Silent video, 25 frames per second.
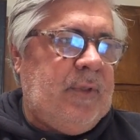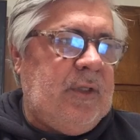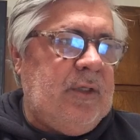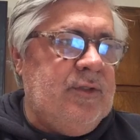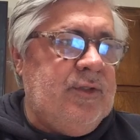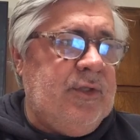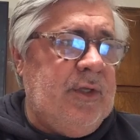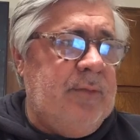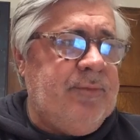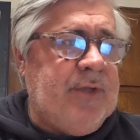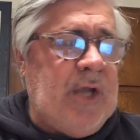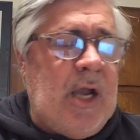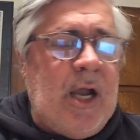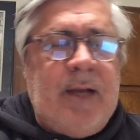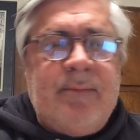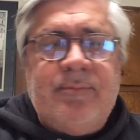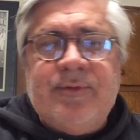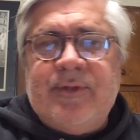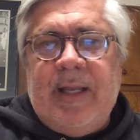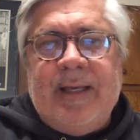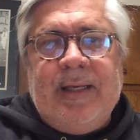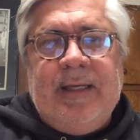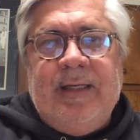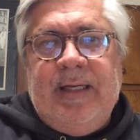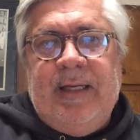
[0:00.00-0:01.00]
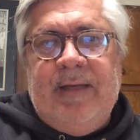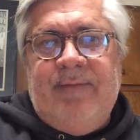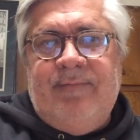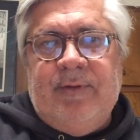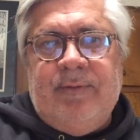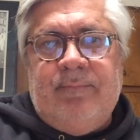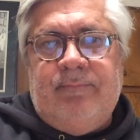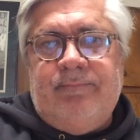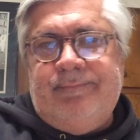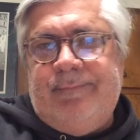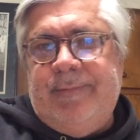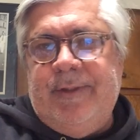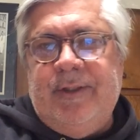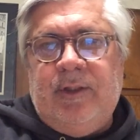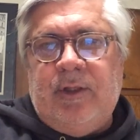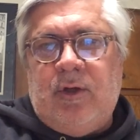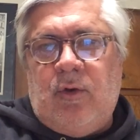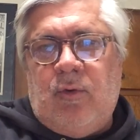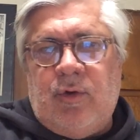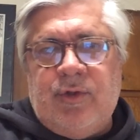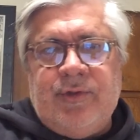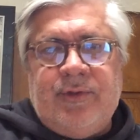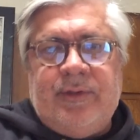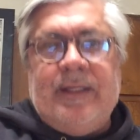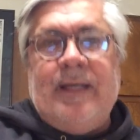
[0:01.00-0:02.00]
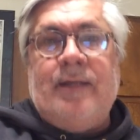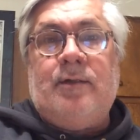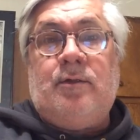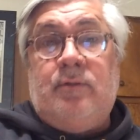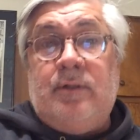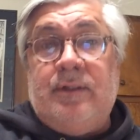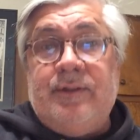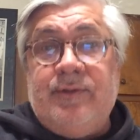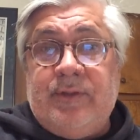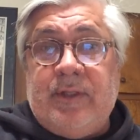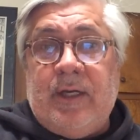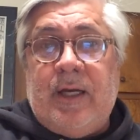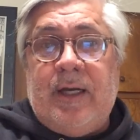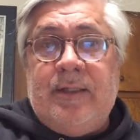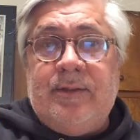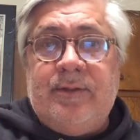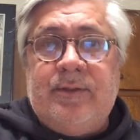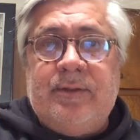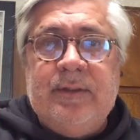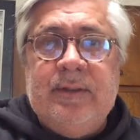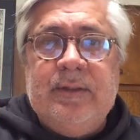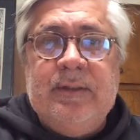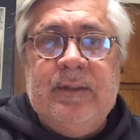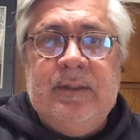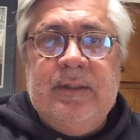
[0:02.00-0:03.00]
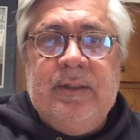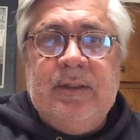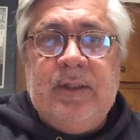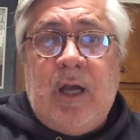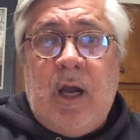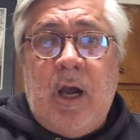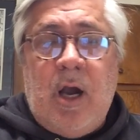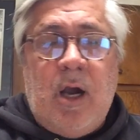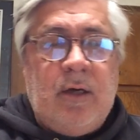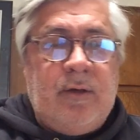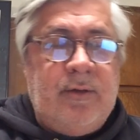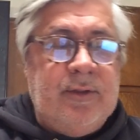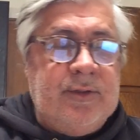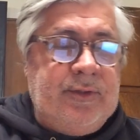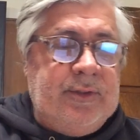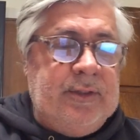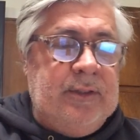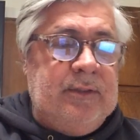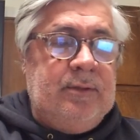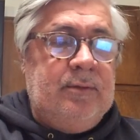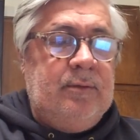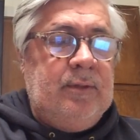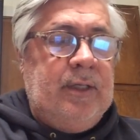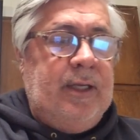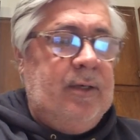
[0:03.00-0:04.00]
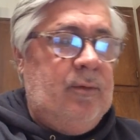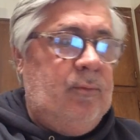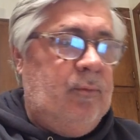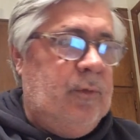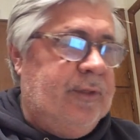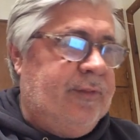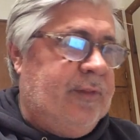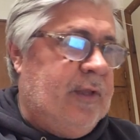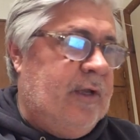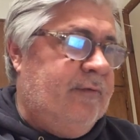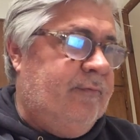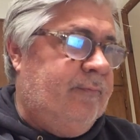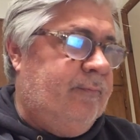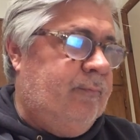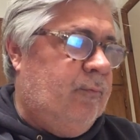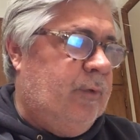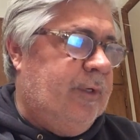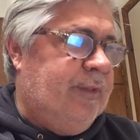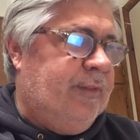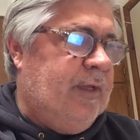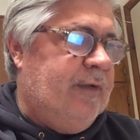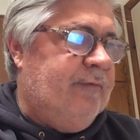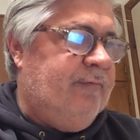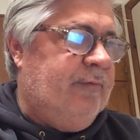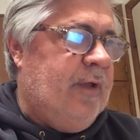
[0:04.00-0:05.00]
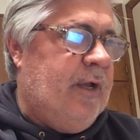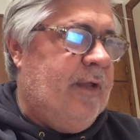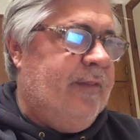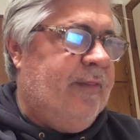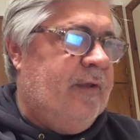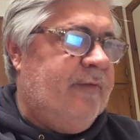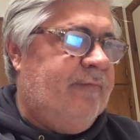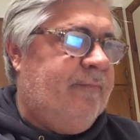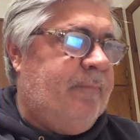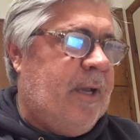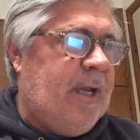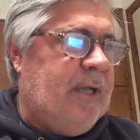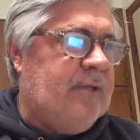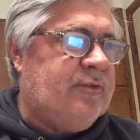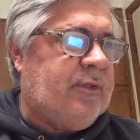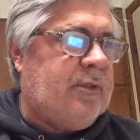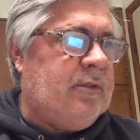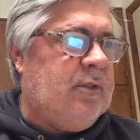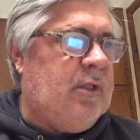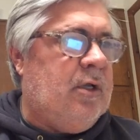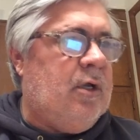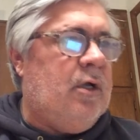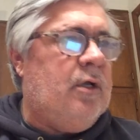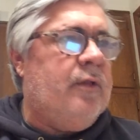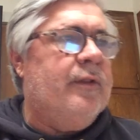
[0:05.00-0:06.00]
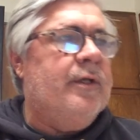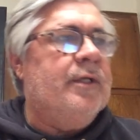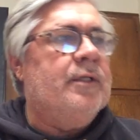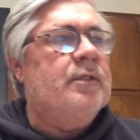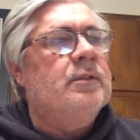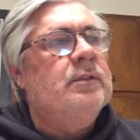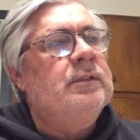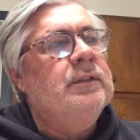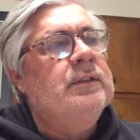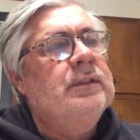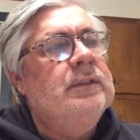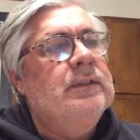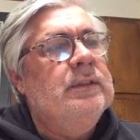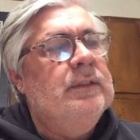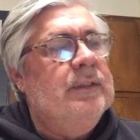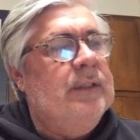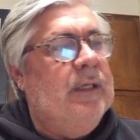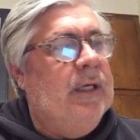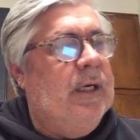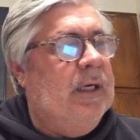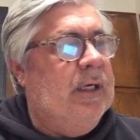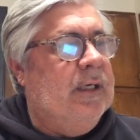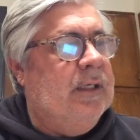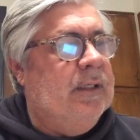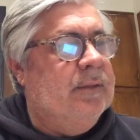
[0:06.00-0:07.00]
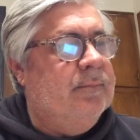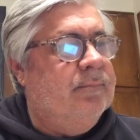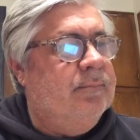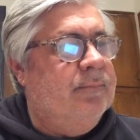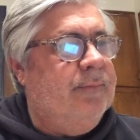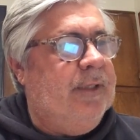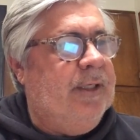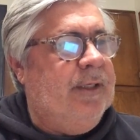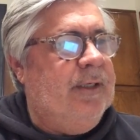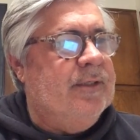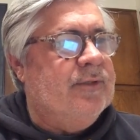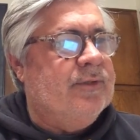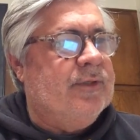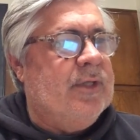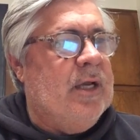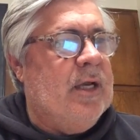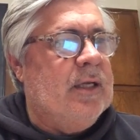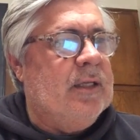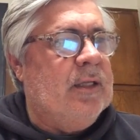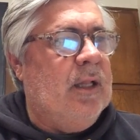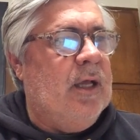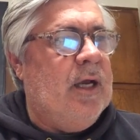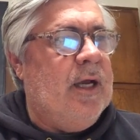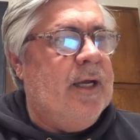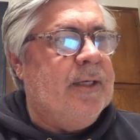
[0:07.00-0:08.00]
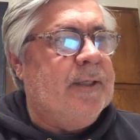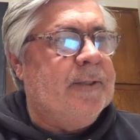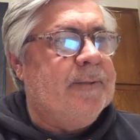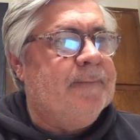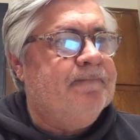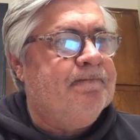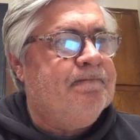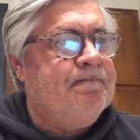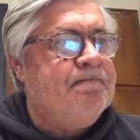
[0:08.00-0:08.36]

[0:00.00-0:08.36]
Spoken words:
Sometimes they can even, in the course of that, criticize Congress and what they've done. They've passed a law that he does not like.